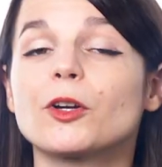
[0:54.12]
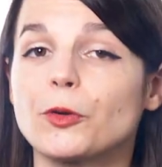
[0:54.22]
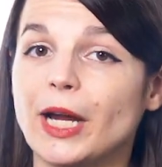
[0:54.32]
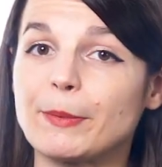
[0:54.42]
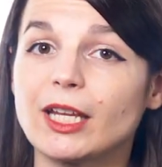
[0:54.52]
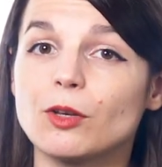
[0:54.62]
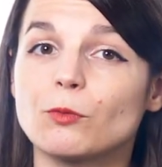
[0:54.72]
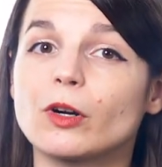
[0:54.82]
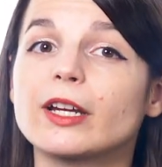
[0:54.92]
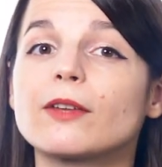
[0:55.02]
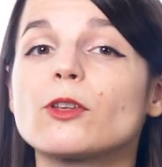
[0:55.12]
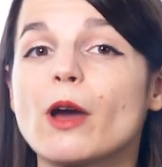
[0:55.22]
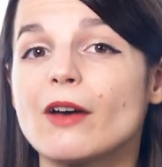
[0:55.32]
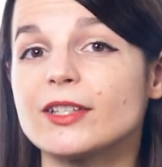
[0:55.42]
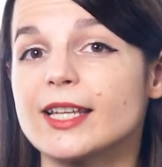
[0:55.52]
Cramming can work if you
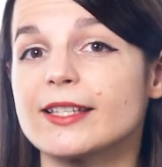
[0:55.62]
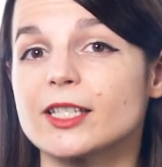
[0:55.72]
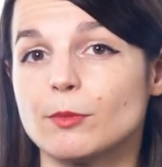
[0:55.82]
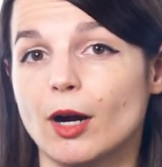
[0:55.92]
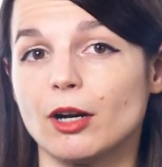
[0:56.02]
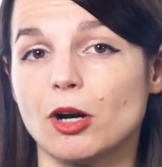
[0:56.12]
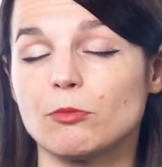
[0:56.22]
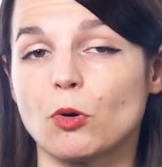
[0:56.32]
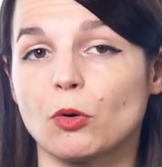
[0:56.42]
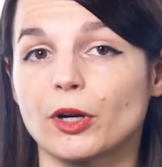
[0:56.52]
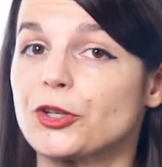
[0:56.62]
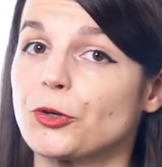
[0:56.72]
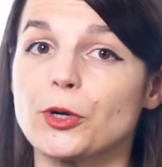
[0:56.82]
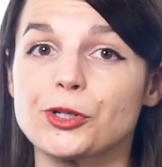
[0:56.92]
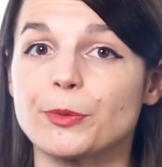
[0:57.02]
have a test tomorrow or a
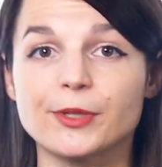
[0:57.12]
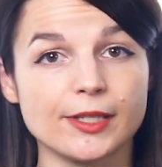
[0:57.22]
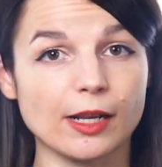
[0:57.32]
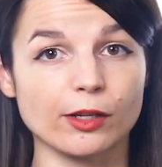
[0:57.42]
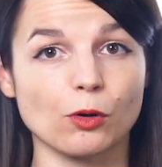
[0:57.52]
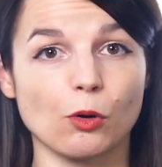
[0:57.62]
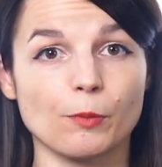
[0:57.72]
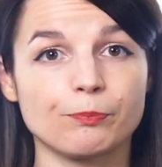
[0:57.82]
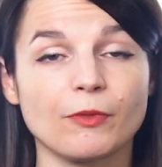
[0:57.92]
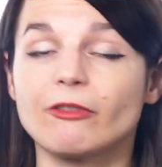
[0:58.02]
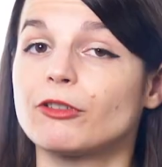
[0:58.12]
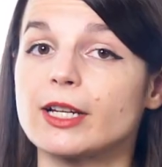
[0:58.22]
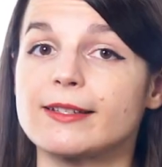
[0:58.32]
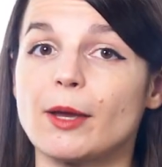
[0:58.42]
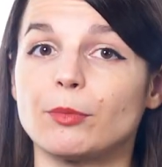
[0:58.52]
short-term study goal. For
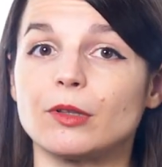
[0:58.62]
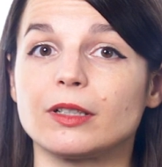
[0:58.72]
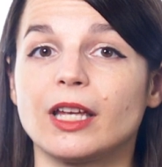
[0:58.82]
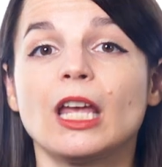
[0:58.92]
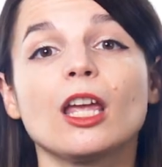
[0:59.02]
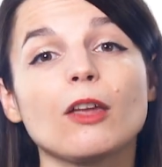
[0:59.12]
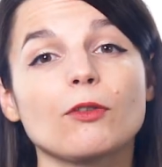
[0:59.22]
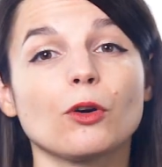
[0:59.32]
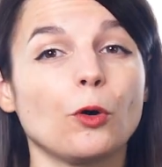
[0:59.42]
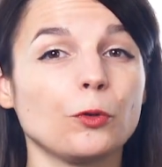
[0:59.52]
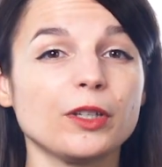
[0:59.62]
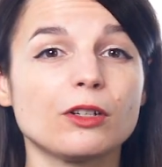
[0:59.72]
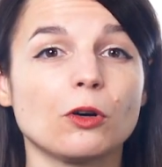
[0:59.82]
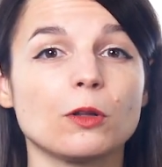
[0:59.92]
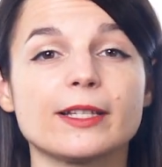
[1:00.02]
example, if your only
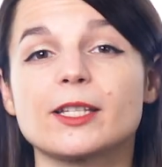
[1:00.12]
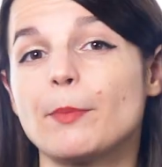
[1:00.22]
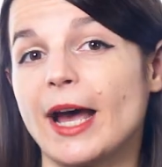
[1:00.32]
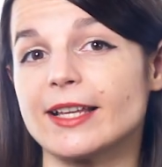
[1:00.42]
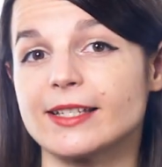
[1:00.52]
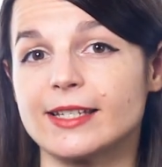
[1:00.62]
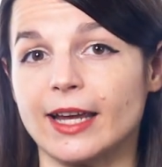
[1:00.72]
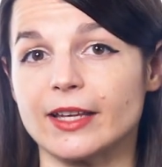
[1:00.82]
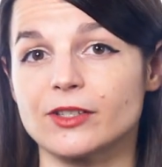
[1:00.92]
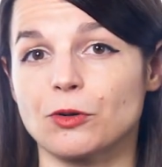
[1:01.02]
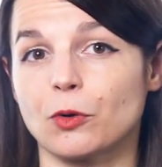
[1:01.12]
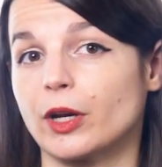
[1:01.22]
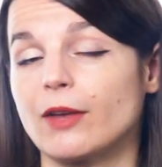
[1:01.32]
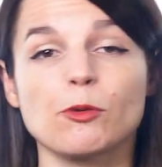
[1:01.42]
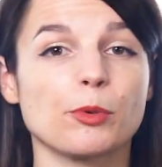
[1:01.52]
goal is to pass a test
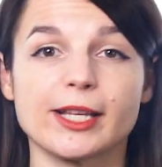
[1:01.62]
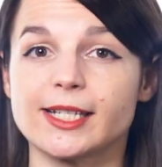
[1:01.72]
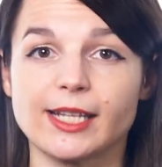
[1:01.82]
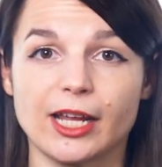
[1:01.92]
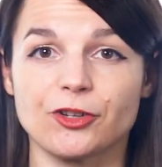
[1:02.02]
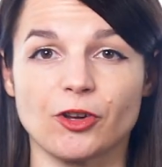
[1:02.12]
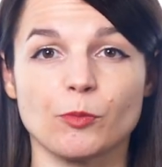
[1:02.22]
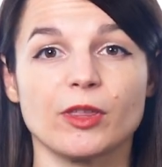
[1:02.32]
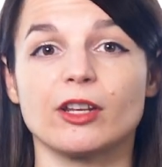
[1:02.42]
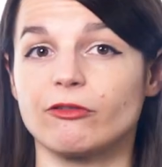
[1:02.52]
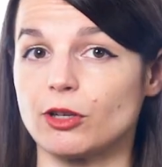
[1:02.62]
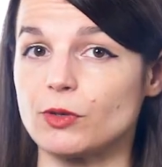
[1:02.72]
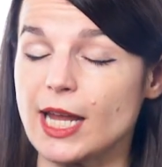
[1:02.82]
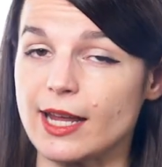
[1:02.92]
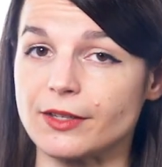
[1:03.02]
or give a presentation within a few
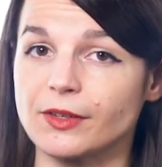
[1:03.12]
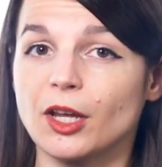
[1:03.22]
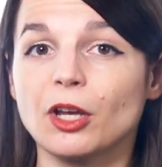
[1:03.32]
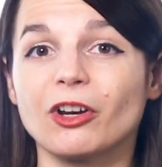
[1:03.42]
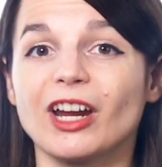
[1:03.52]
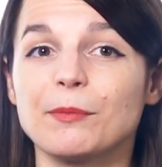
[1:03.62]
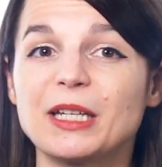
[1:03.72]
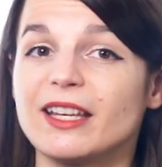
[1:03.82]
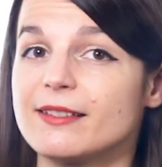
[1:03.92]
days, cramming